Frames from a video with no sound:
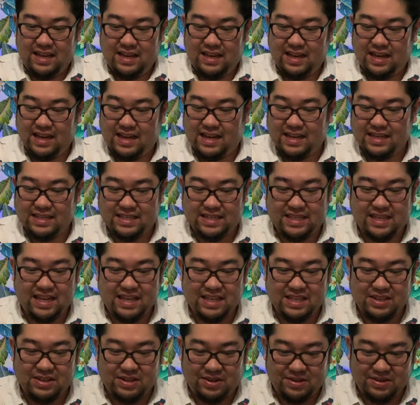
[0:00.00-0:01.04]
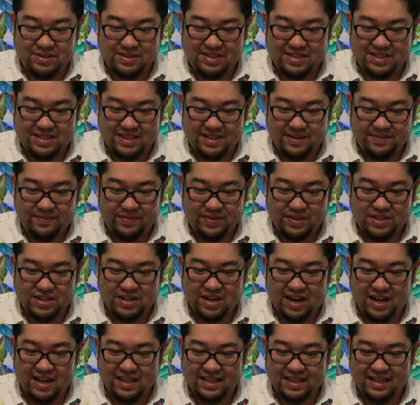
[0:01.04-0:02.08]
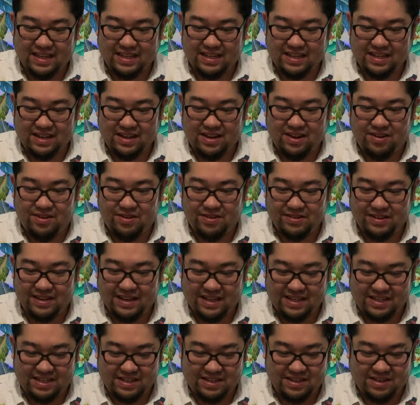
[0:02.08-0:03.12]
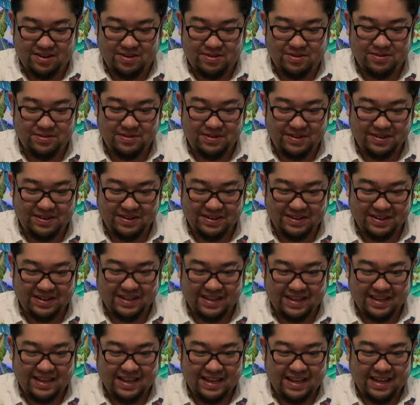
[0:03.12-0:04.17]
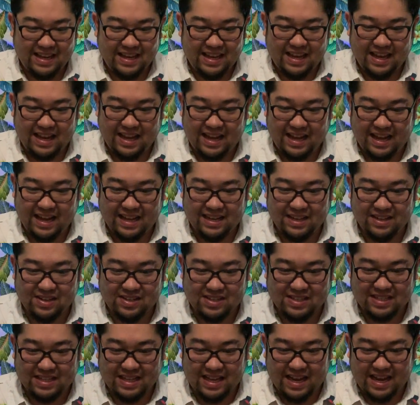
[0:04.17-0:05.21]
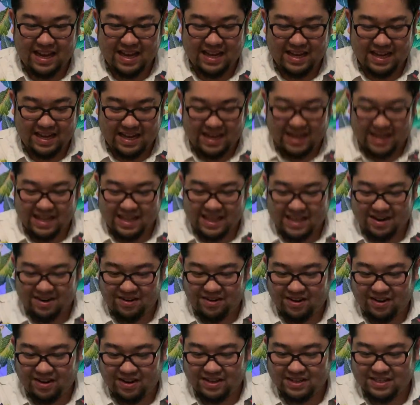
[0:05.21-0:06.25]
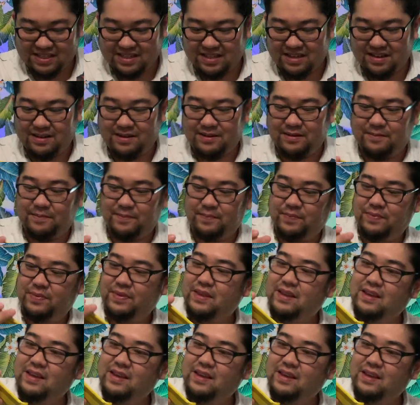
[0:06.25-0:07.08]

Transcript: Lacasitos chocolate cone lech cone. Uh, looks like uh, there are some